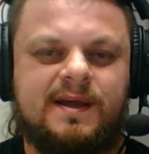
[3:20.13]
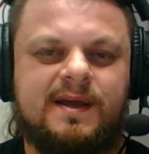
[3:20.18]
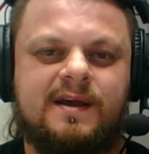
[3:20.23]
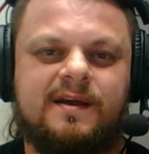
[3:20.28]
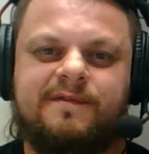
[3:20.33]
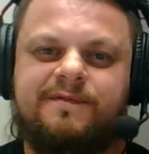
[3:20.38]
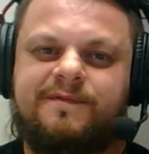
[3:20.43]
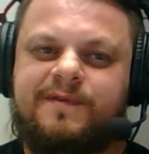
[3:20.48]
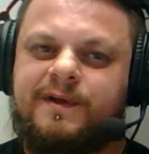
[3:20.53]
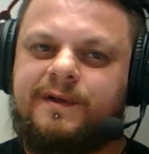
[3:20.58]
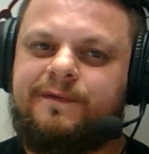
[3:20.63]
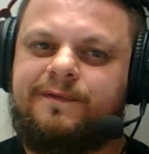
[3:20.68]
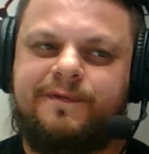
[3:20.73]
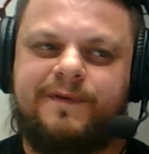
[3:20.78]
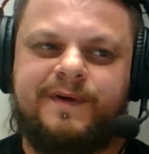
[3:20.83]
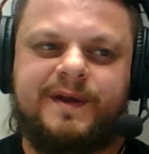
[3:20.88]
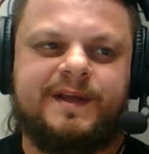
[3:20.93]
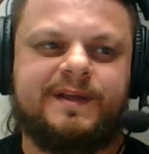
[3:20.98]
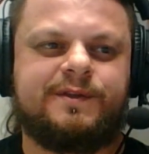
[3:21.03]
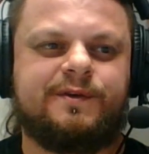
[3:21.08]
Feel
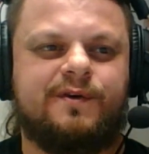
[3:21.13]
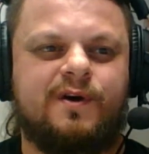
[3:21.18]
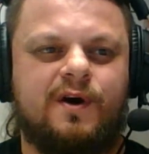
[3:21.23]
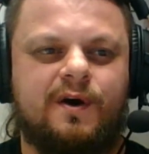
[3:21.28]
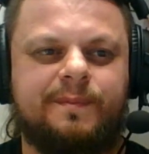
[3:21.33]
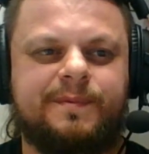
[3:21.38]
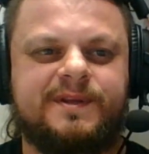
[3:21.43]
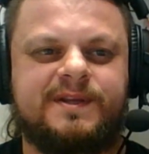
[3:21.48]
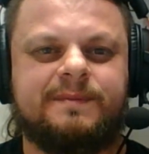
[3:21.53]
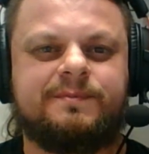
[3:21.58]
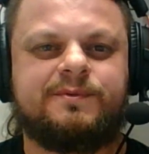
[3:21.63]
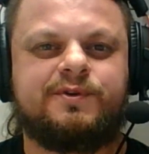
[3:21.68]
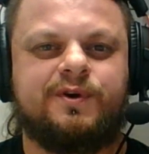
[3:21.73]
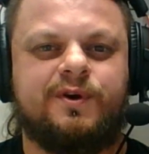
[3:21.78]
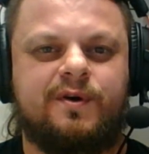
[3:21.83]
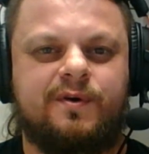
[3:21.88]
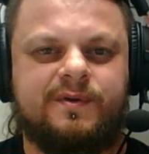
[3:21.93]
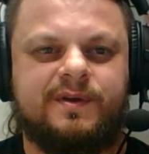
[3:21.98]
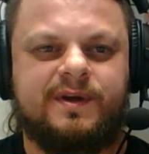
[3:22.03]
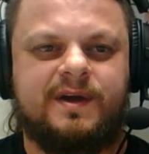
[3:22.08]
free to copy them to your
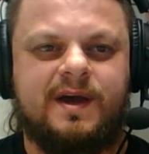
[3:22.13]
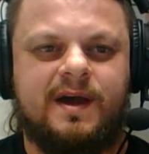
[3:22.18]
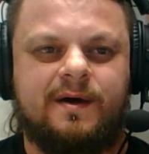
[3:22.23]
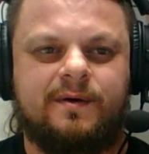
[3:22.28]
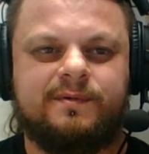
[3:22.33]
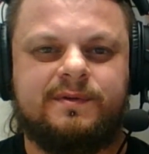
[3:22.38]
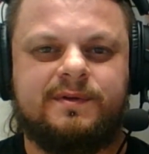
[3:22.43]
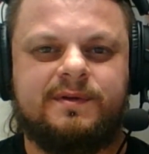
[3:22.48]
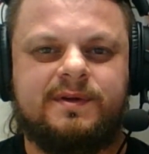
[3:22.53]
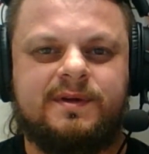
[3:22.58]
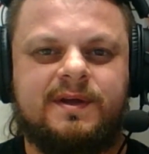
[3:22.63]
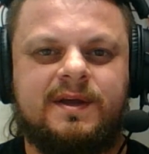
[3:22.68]
own account.